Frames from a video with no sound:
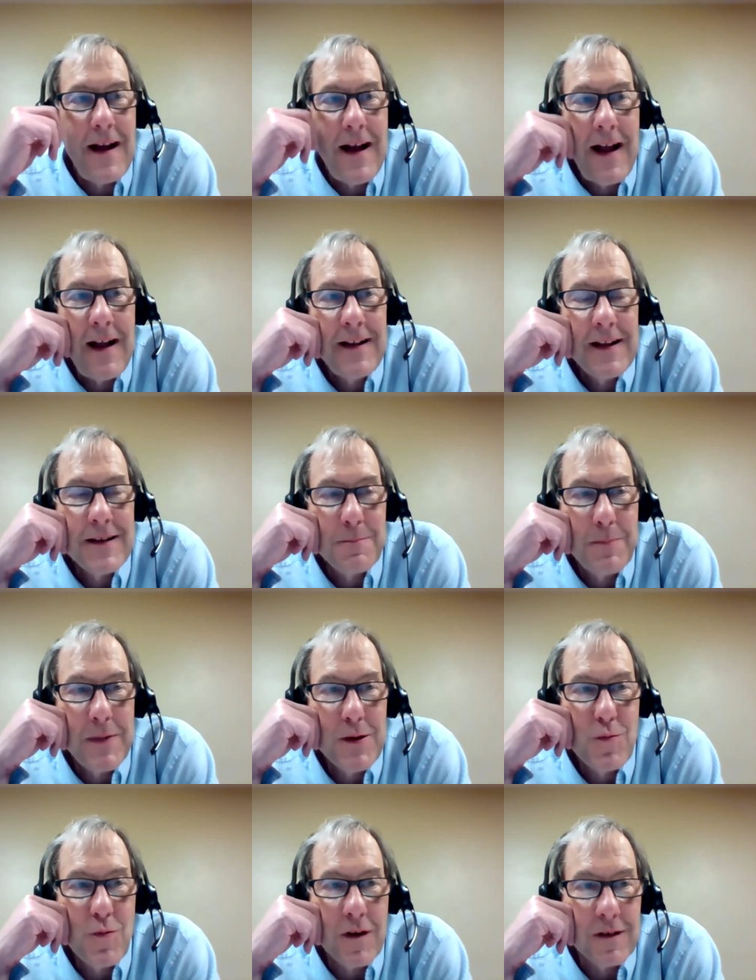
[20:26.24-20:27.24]
I like
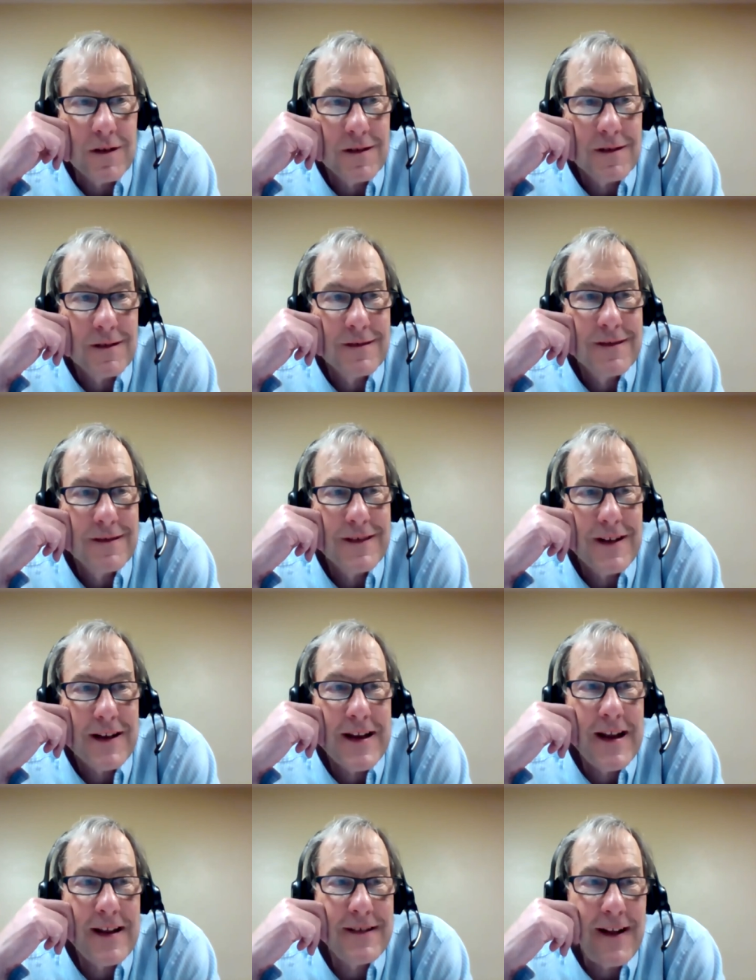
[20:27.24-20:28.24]
big ones.
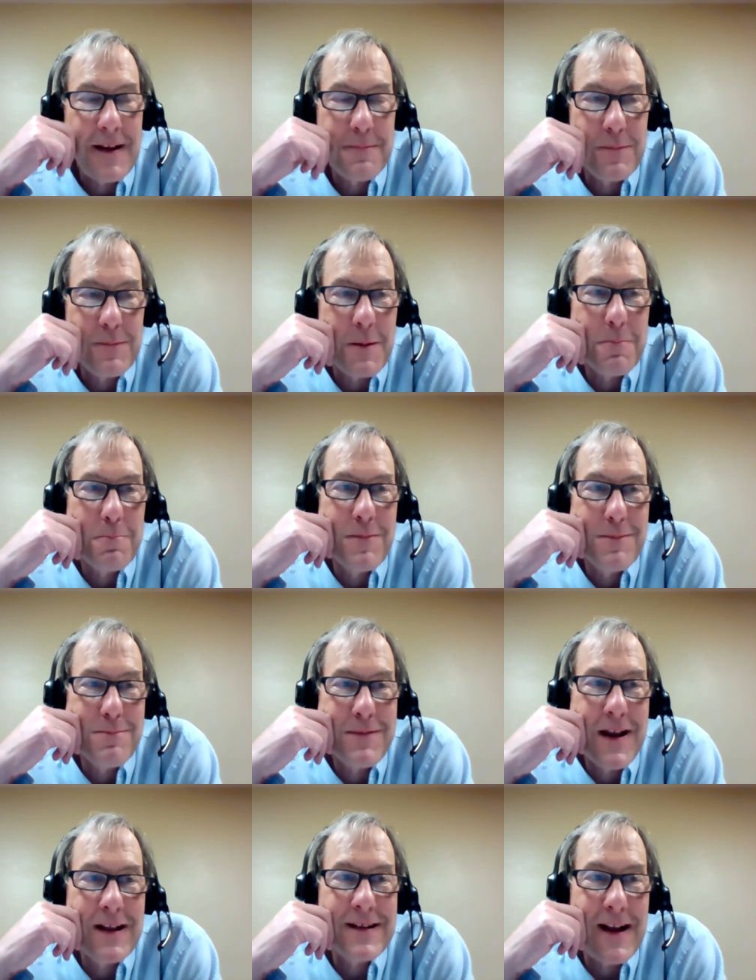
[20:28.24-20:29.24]
Kids mm. like the
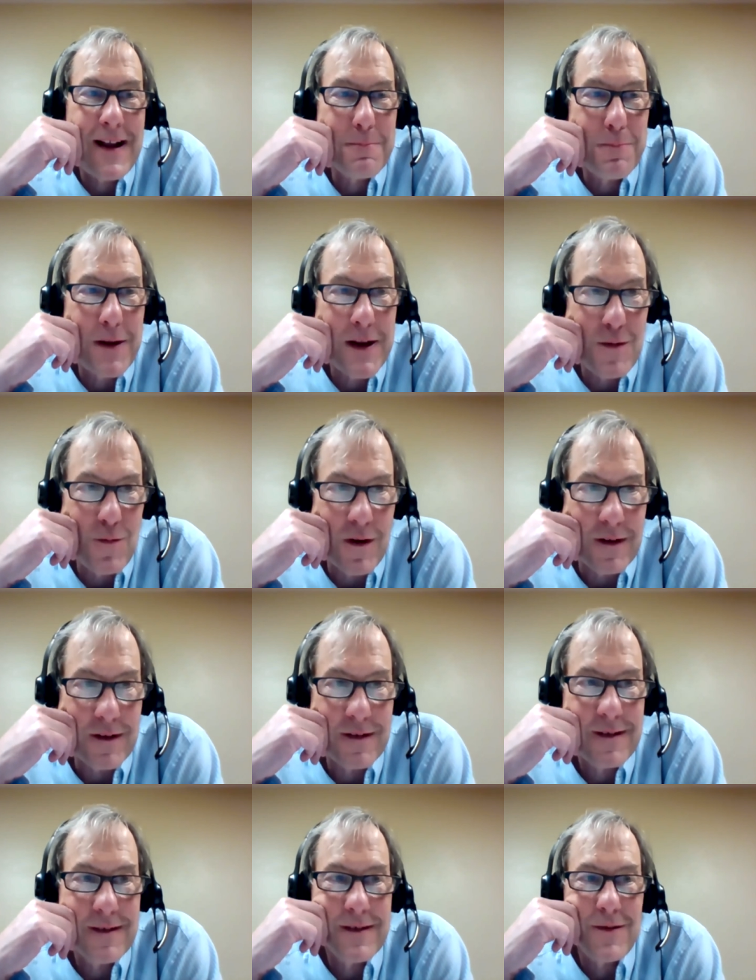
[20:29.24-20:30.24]
kids like big
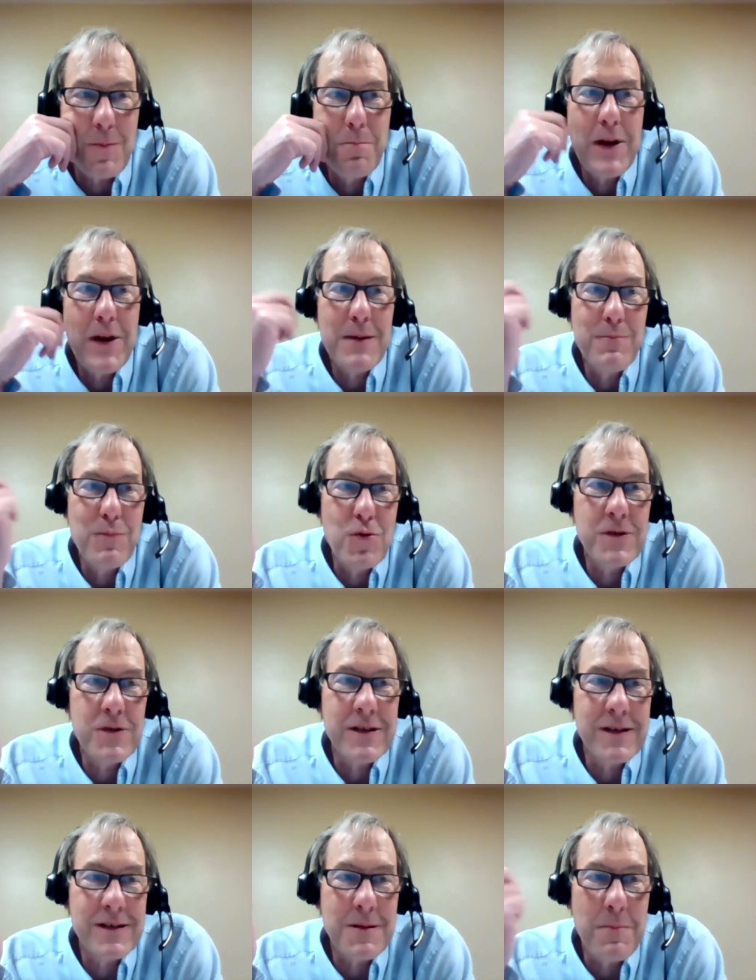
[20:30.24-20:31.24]
ones. So big
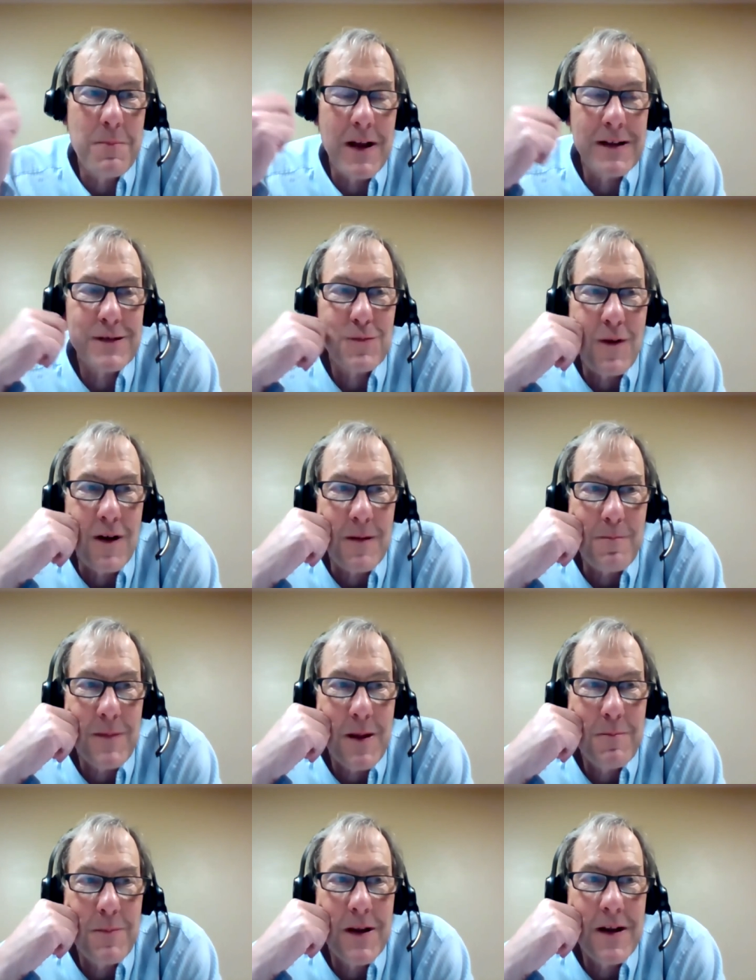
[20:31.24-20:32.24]
moose is the best one
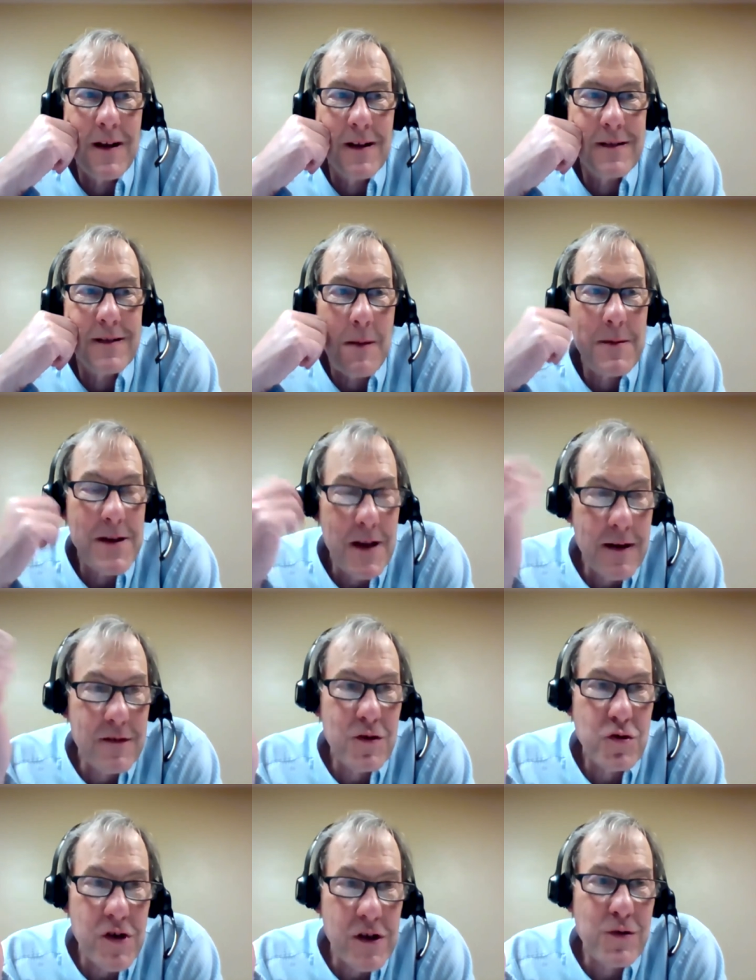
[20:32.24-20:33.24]
because I mean you
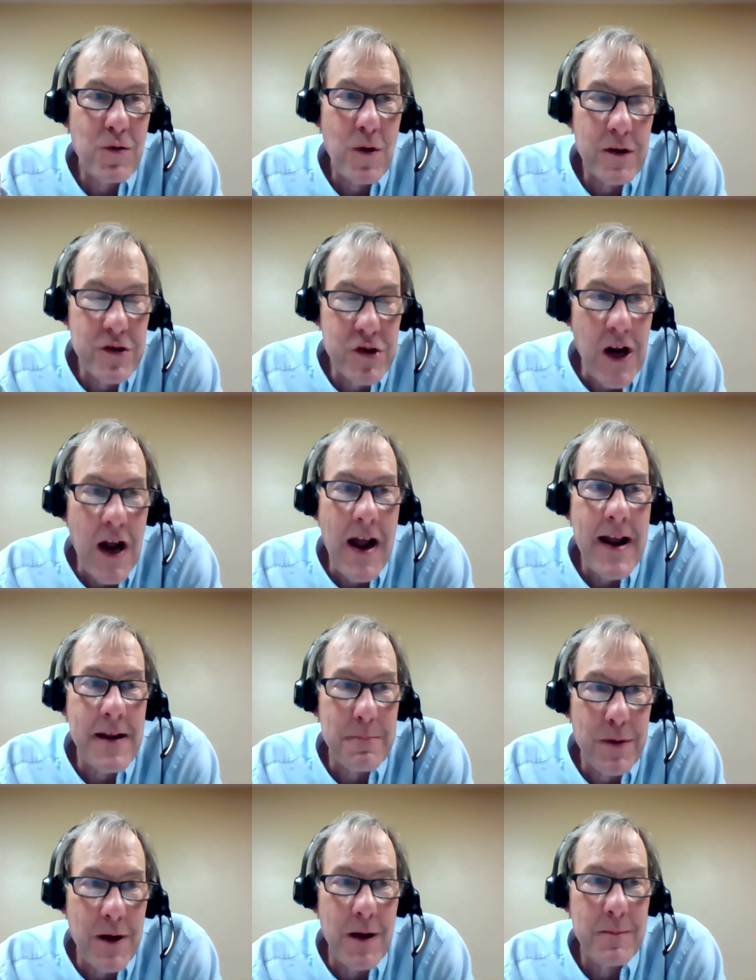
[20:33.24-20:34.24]
can just grow a
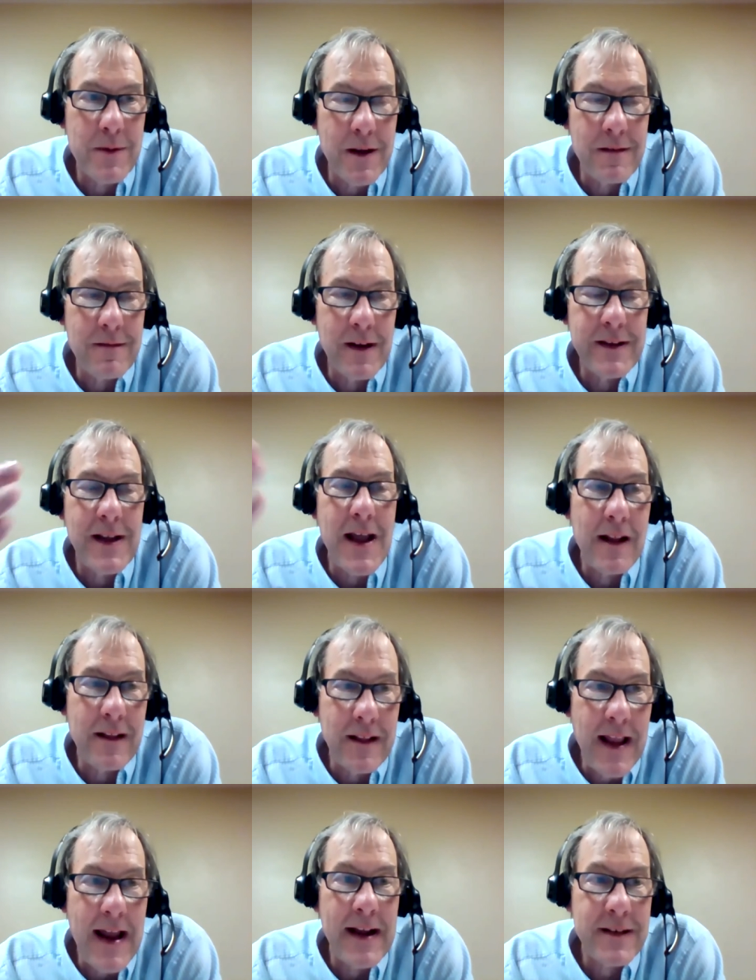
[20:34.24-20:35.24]
giant pumpkin like the
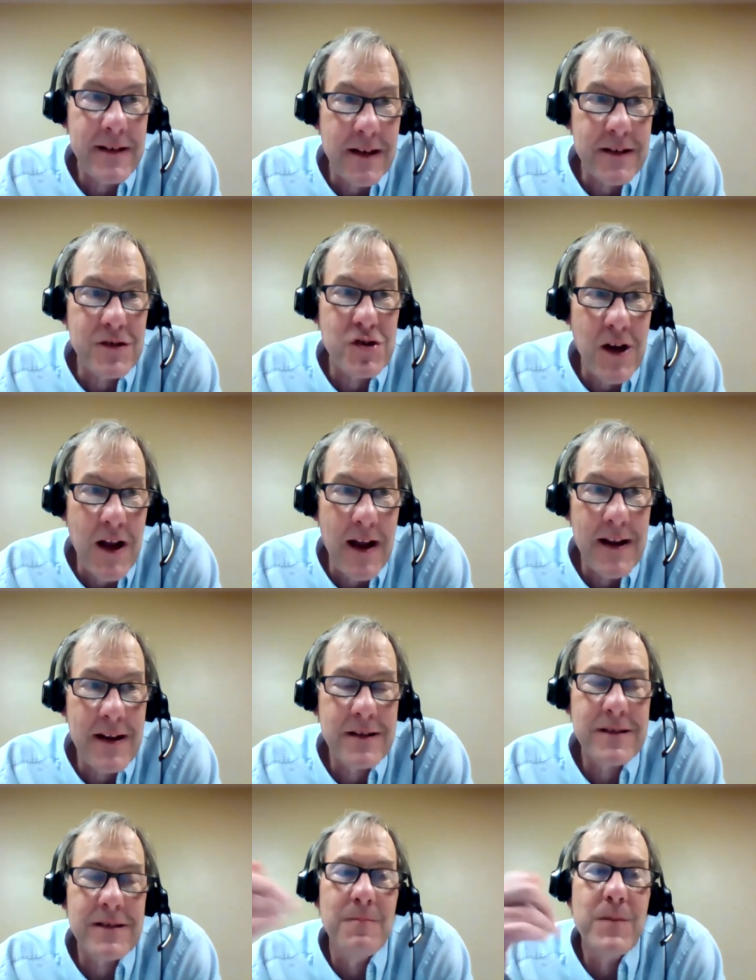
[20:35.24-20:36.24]
Atlantic
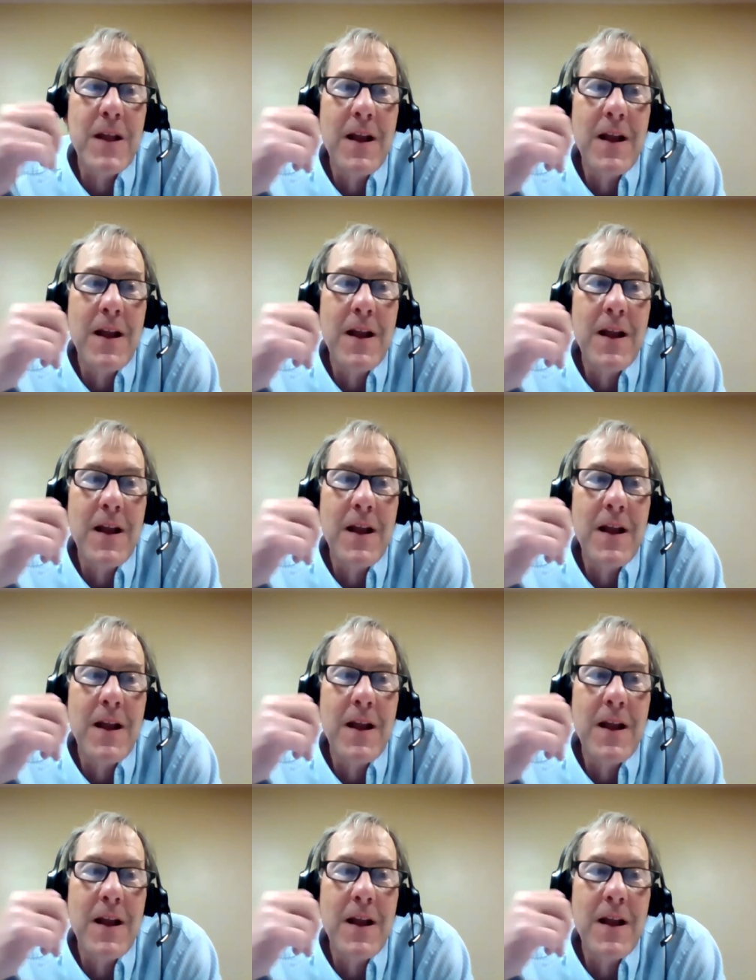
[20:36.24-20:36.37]
giants,